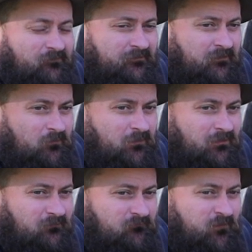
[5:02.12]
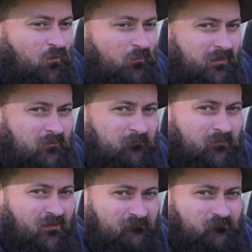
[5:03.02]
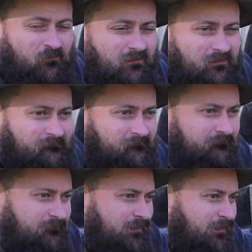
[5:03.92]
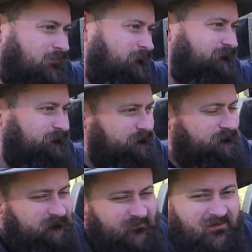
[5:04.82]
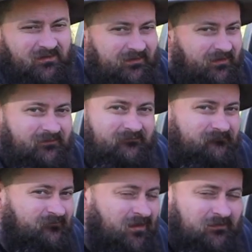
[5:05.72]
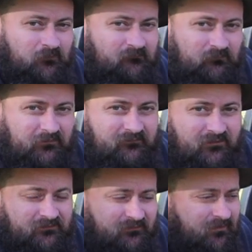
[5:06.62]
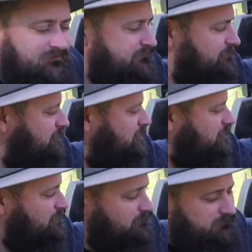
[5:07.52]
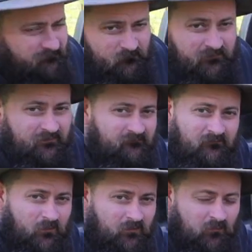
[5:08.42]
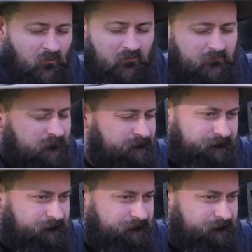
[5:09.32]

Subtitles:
thing where poor man buys twice. You know, I get it. Argument's been done to death. Is what it is. I went and bought it.